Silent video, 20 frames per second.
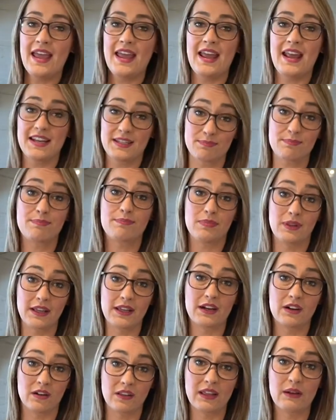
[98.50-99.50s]
It's
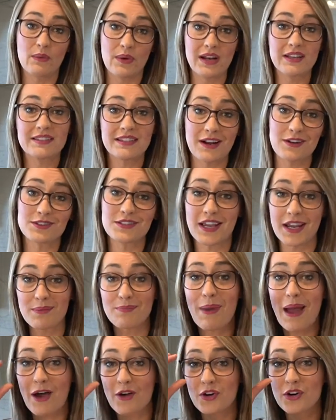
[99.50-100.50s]
literally what it sounds like,
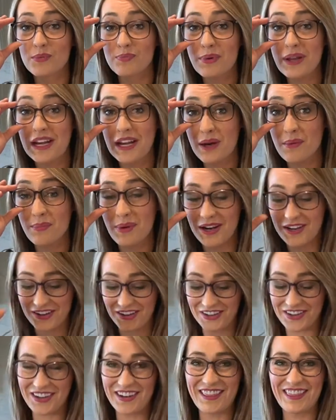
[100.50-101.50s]
powdered peanut
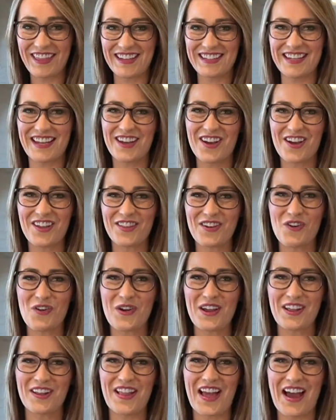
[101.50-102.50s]
butter. They take all the
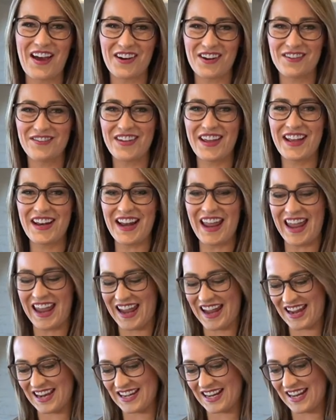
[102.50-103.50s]
oil out of it,
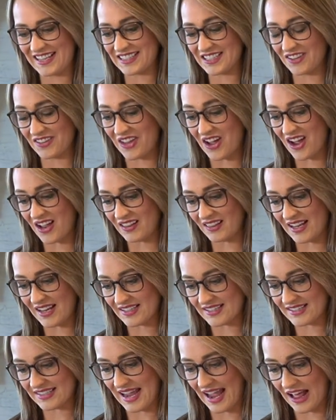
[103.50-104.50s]
and it's a lot
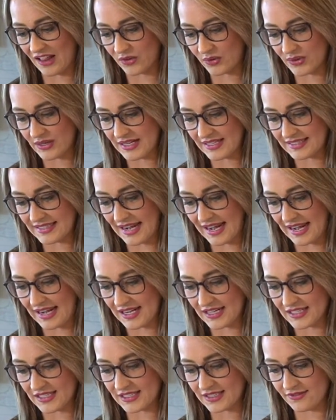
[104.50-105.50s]
less calories
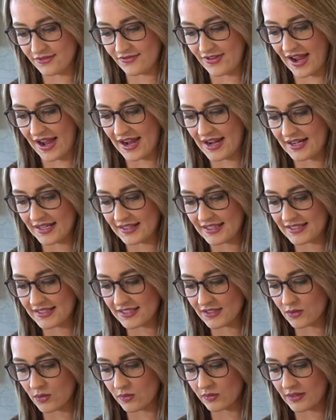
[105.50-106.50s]
and fat. This
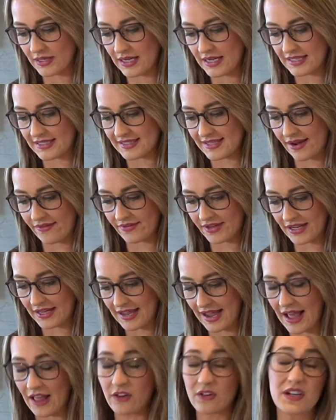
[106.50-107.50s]
is only 70
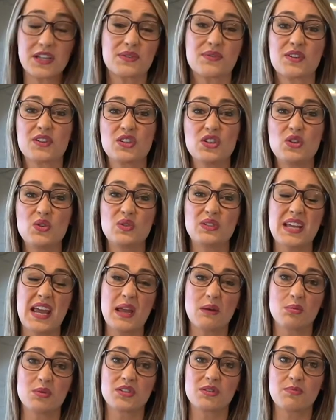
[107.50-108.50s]
calories for 2
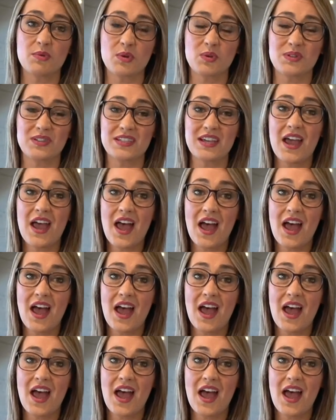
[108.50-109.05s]
tablespoons